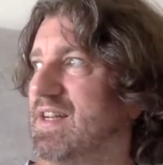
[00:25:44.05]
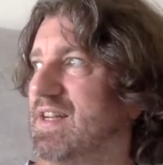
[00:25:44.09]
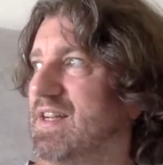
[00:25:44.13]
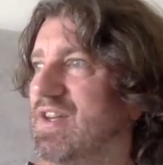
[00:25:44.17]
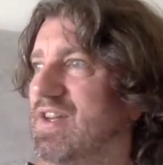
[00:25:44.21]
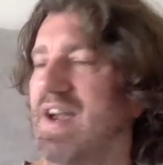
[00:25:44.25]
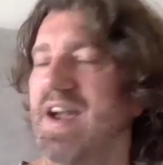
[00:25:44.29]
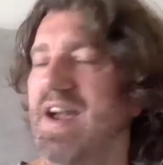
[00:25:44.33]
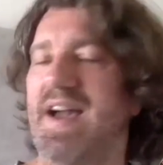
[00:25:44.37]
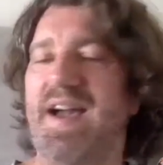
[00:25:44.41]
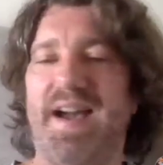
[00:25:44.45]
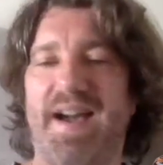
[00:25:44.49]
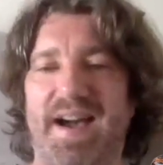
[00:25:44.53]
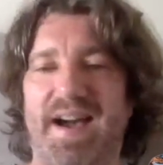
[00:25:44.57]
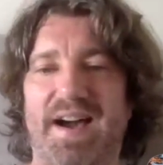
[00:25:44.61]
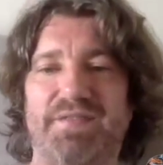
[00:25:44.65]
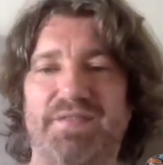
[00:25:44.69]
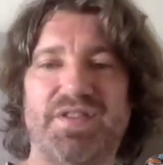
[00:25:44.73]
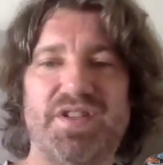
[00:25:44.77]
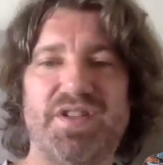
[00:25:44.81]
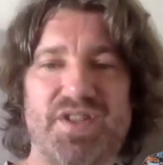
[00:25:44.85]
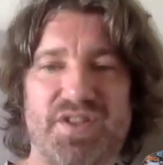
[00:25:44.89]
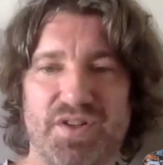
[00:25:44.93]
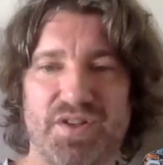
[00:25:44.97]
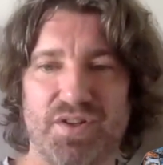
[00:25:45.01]
you have
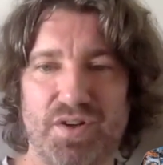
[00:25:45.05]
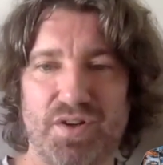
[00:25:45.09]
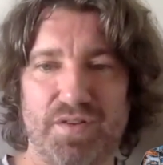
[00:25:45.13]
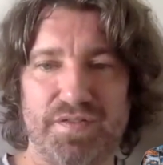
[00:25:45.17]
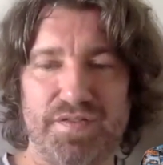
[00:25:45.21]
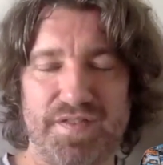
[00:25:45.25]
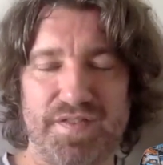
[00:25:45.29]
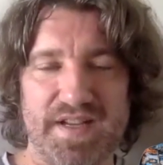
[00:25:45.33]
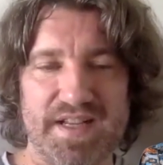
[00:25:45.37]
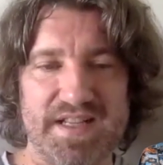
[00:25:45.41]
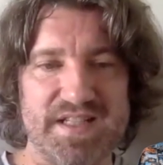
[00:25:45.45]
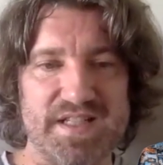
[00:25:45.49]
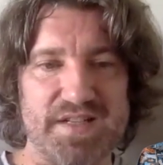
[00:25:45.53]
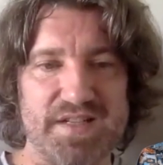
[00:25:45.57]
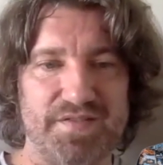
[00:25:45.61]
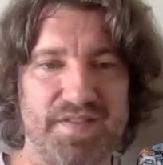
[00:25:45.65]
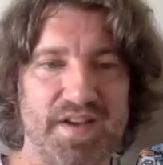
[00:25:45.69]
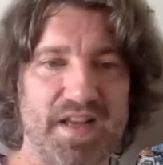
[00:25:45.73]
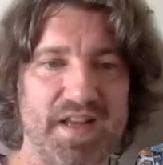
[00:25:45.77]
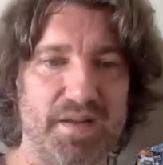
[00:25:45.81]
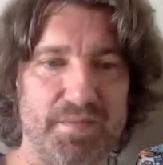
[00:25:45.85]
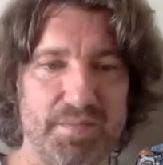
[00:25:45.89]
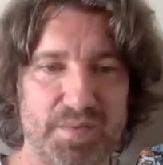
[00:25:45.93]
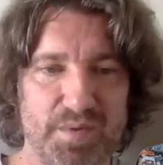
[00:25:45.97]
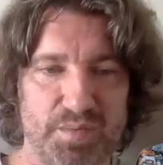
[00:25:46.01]
stuff in
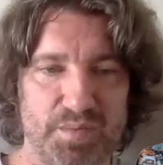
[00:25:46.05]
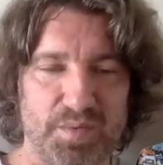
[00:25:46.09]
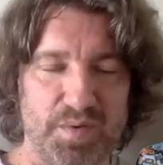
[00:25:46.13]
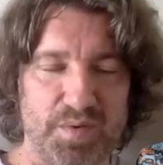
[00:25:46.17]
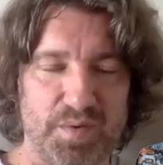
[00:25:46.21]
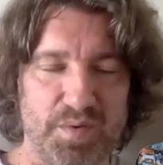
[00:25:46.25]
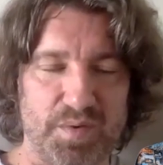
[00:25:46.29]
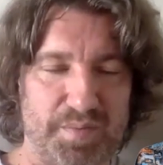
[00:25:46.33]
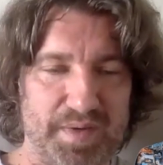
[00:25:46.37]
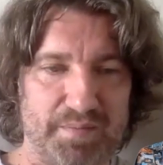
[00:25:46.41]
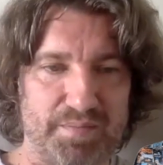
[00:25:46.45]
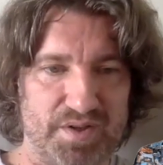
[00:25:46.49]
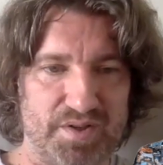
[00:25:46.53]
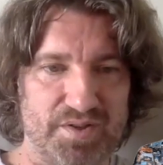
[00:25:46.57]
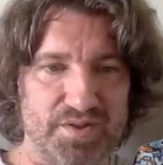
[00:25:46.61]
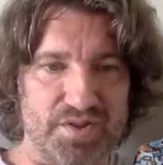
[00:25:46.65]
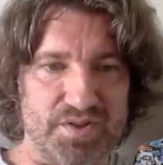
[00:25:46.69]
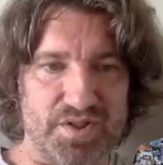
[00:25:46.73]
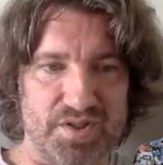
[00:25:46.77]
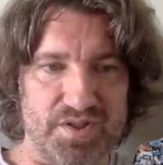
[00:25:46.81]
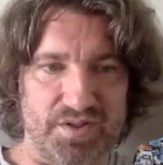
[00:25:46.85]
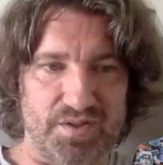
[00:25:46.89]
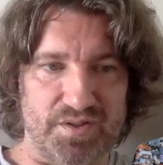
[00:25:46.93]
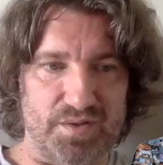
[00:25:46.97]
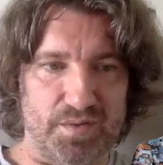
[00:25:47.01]
development with big
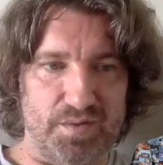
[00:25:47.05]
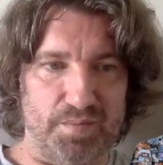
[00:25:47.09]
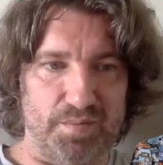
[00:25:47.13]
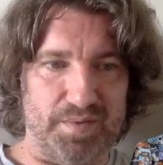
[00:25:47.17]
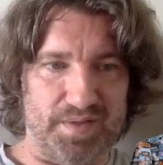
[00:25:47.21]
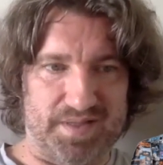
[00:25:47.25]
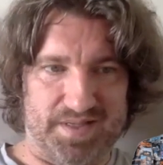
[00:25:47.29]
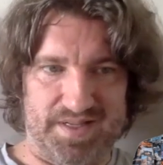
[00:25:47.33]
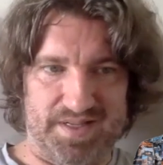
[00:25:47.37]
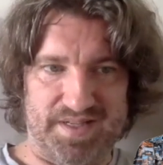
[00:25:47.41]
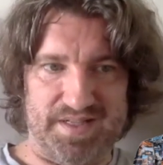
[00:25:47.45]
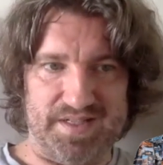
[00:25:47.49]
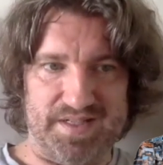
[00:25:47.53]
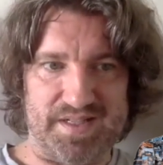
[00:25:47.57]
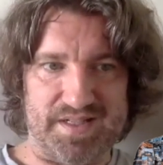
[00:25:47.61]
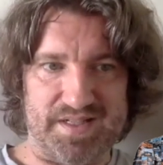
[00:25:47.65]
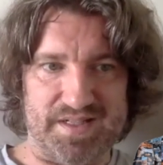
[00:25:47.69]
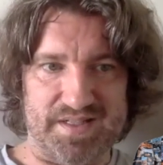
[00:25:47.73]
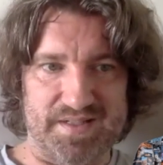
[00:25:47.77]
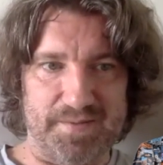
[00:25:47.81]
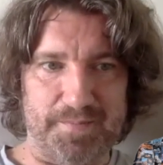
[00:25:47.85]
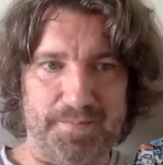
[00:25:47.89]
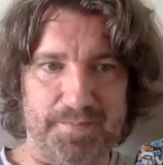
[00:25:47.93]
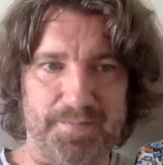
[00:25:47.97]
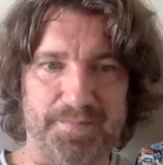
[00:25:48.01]
production
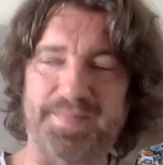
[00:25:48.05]
companies,